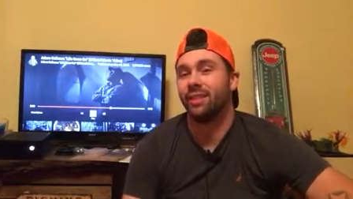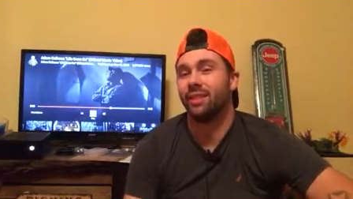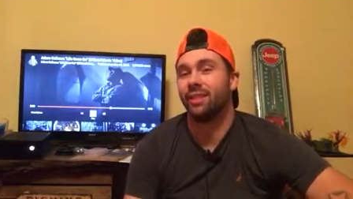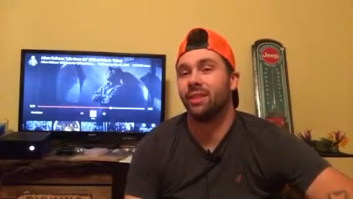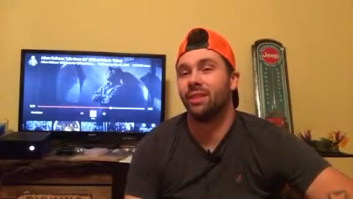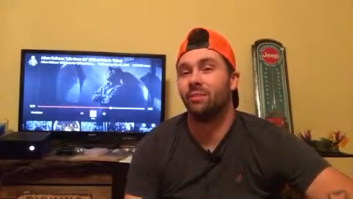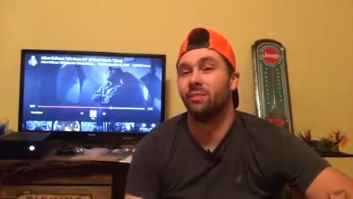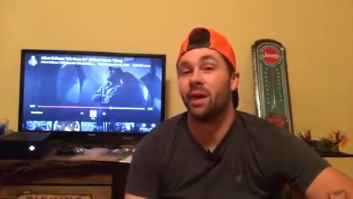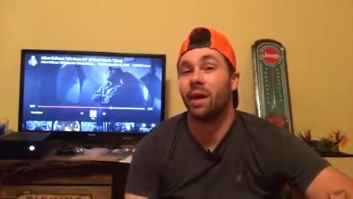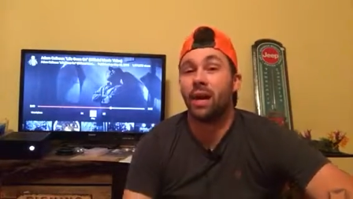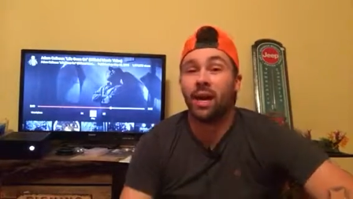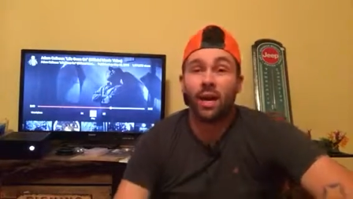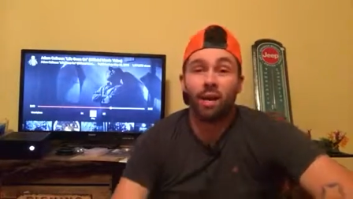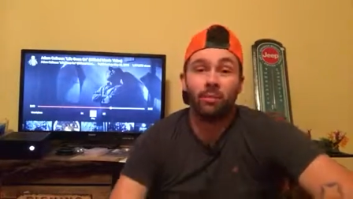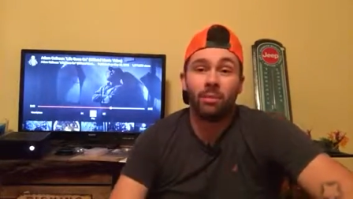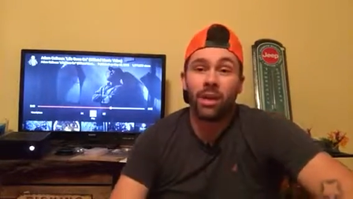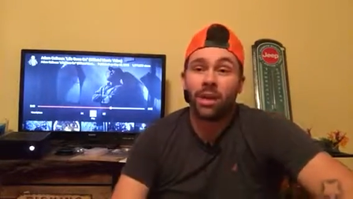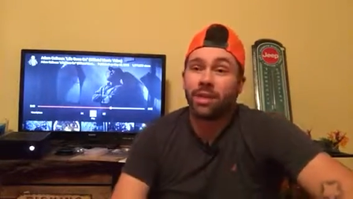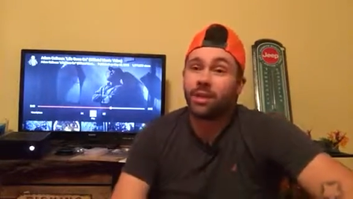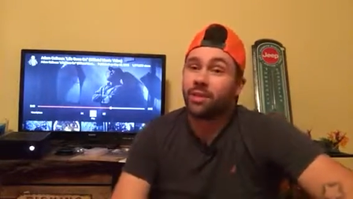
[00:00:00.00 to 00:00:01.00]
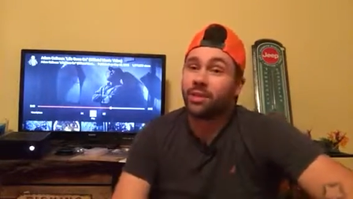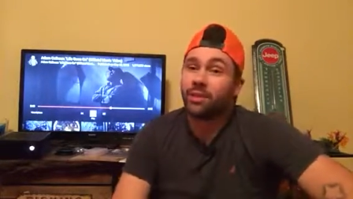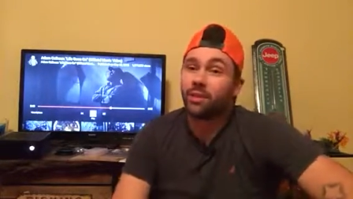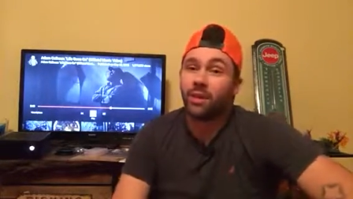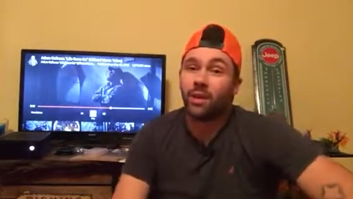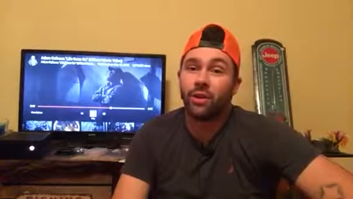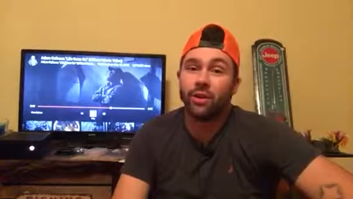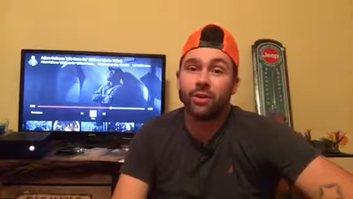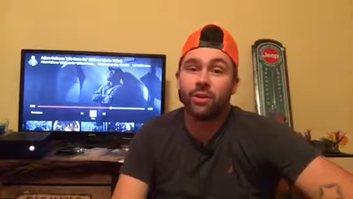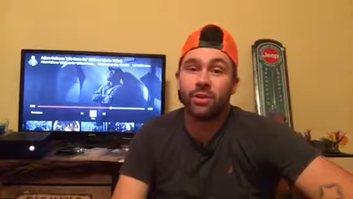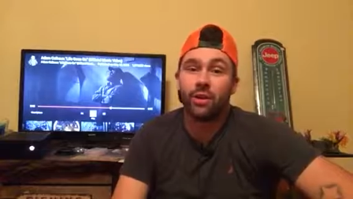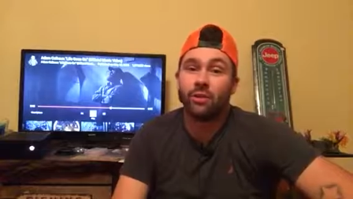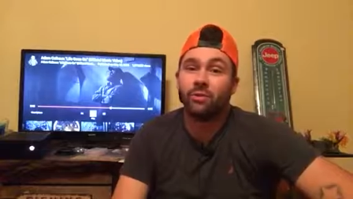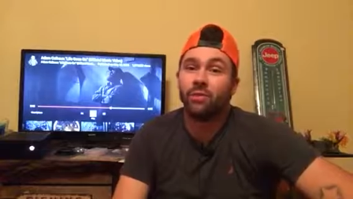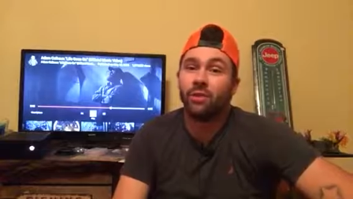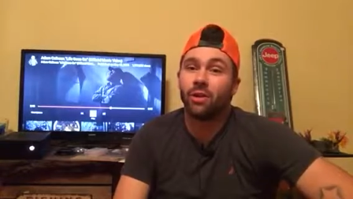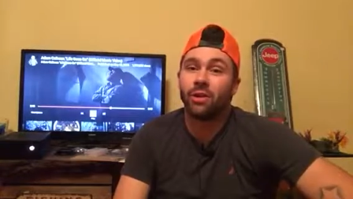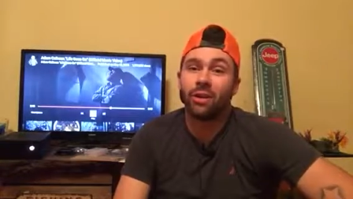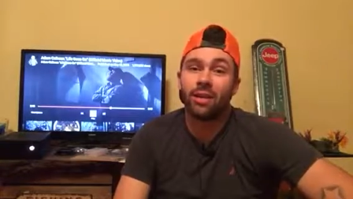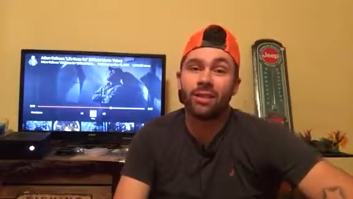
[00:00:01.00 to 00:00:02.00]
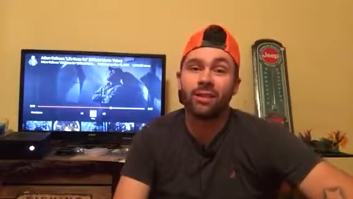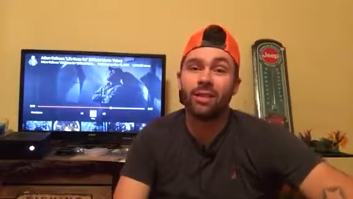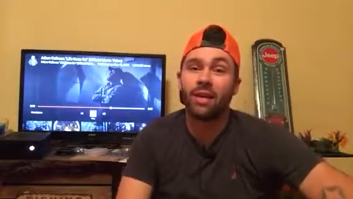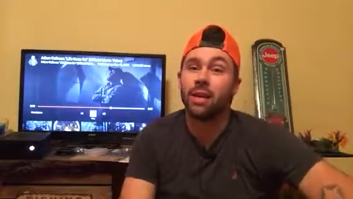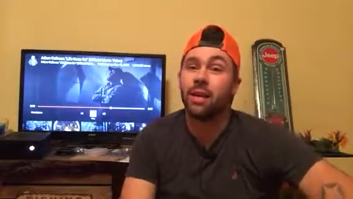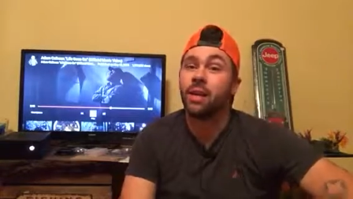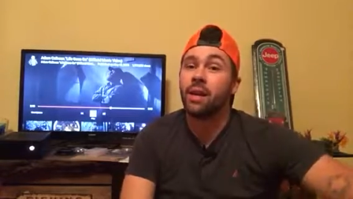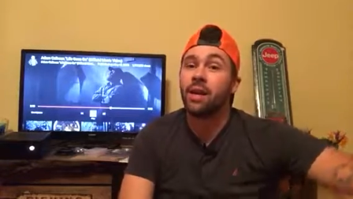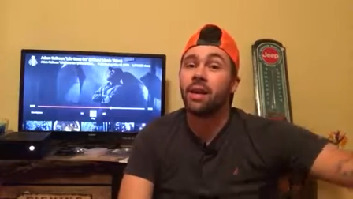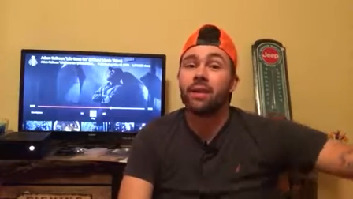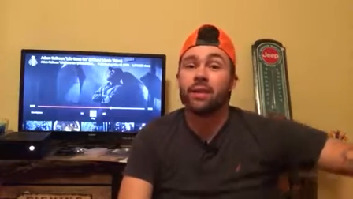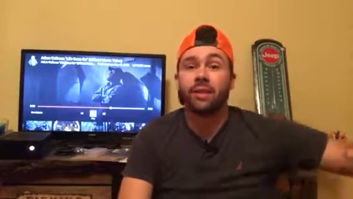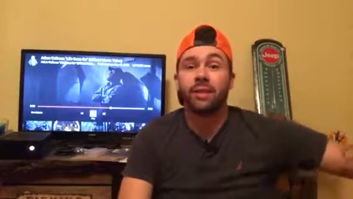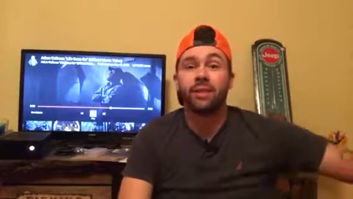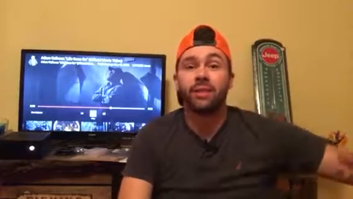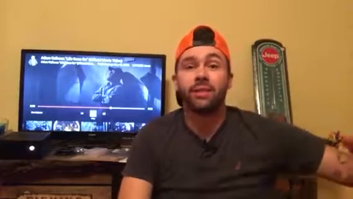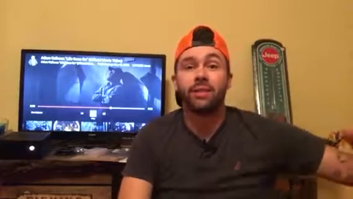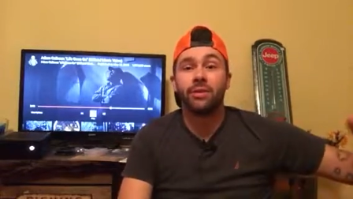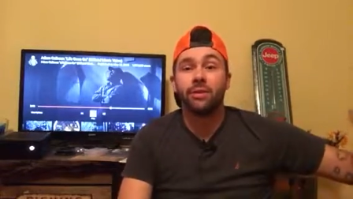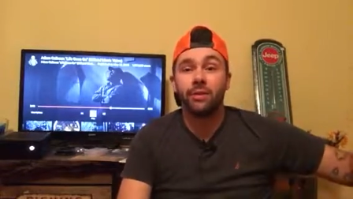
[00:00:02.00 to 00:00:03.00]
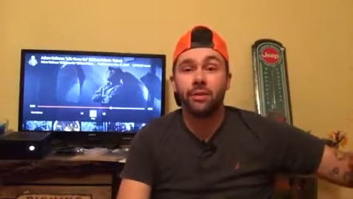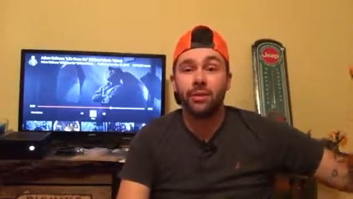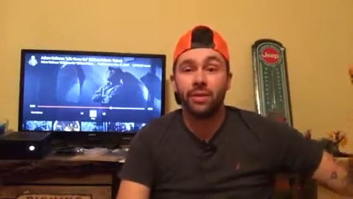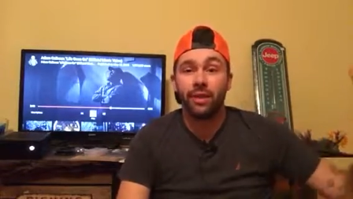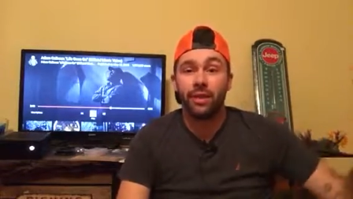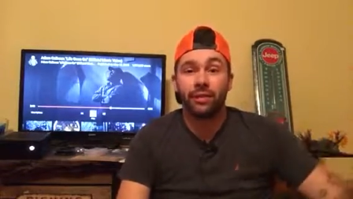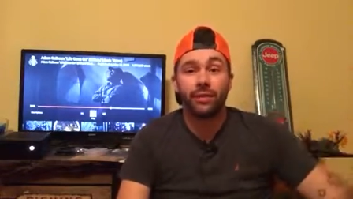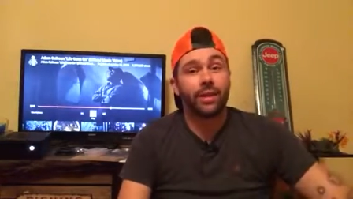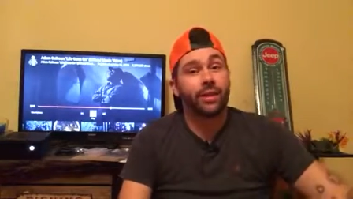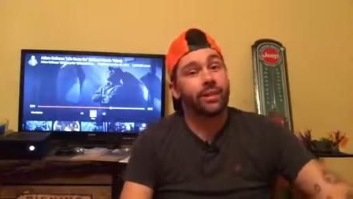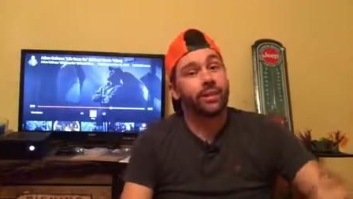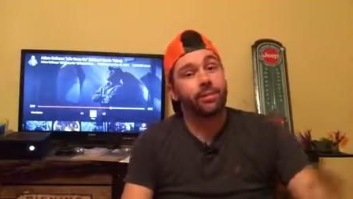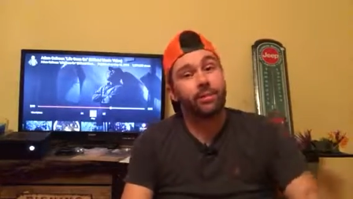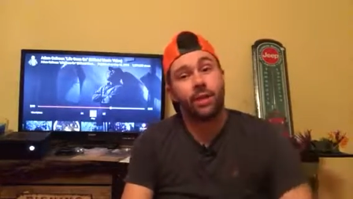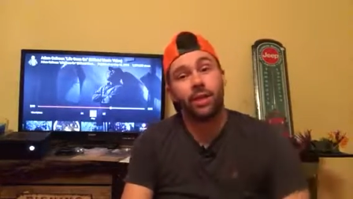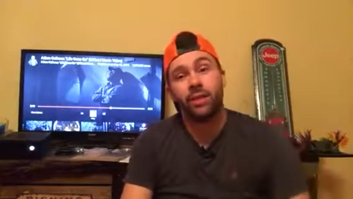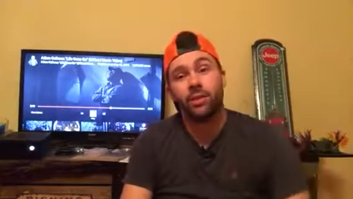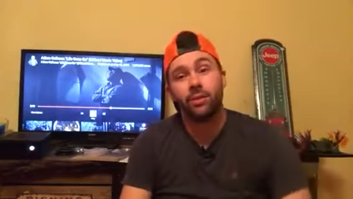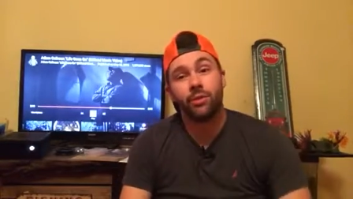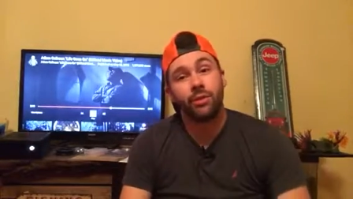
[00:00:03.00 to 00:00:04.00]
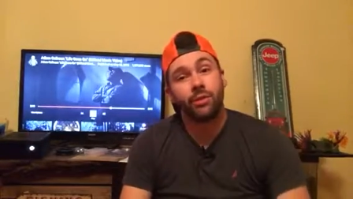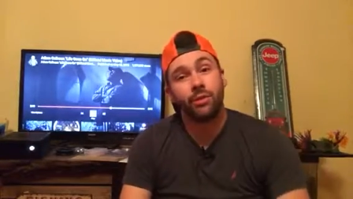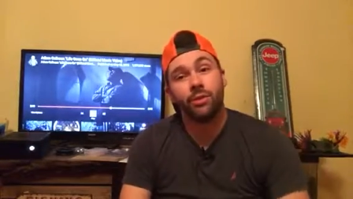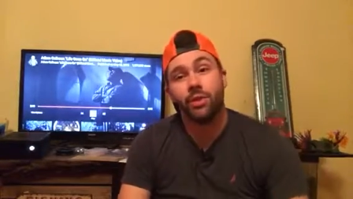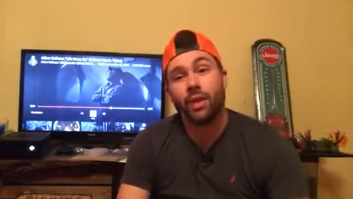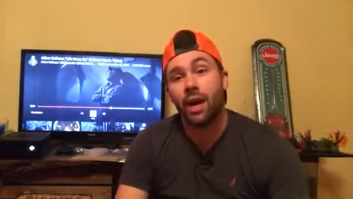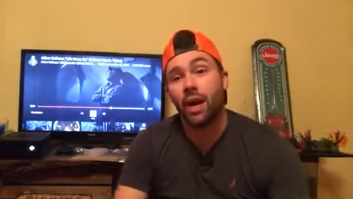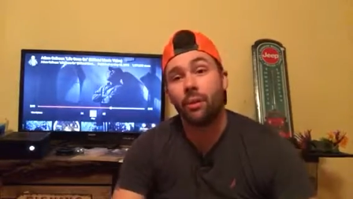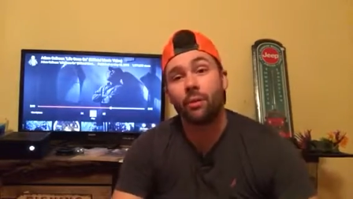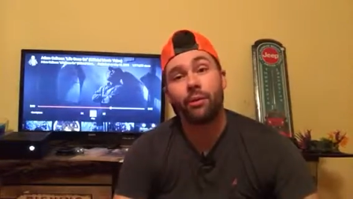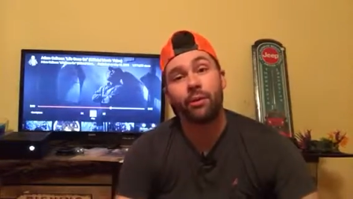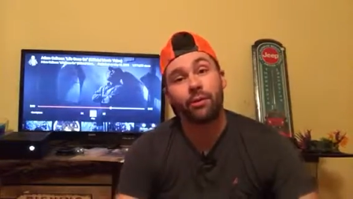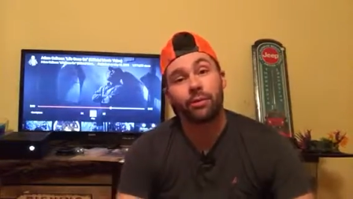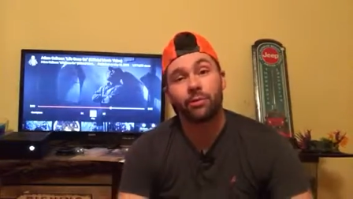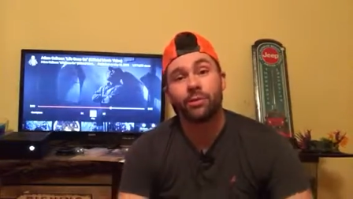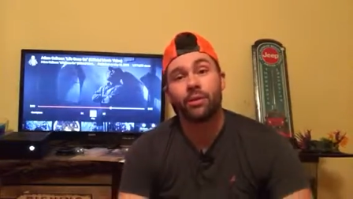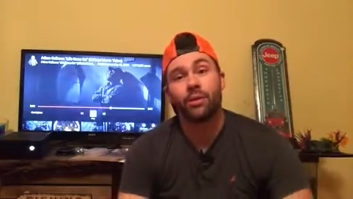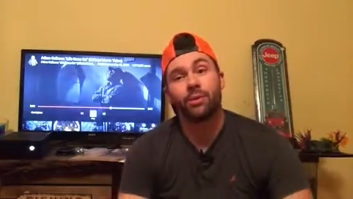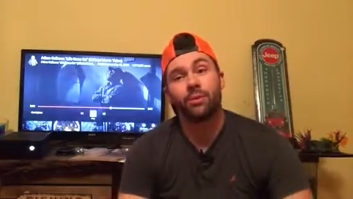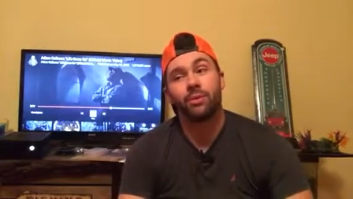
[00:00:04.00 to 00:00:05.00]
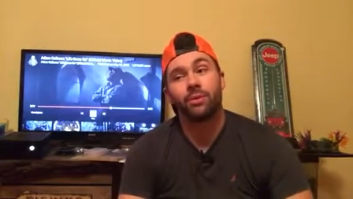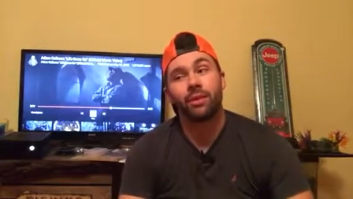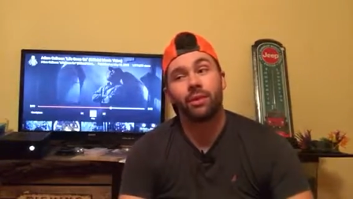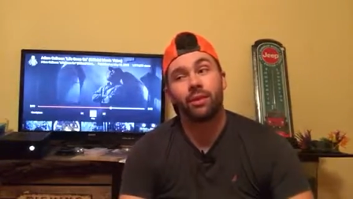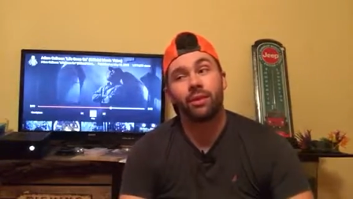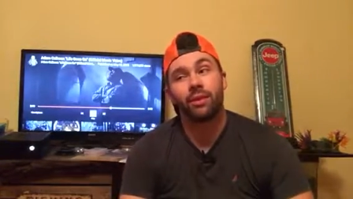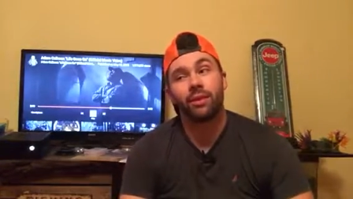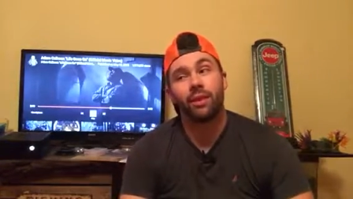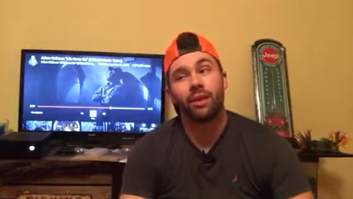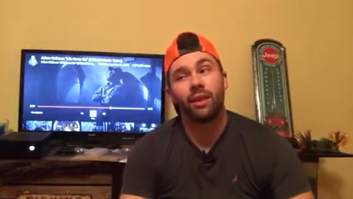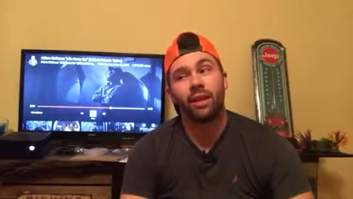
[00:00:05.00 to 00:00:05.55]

Um, and I'm liking this song so far. Like I said, this dude sounds like somebody you do not want to fuck with.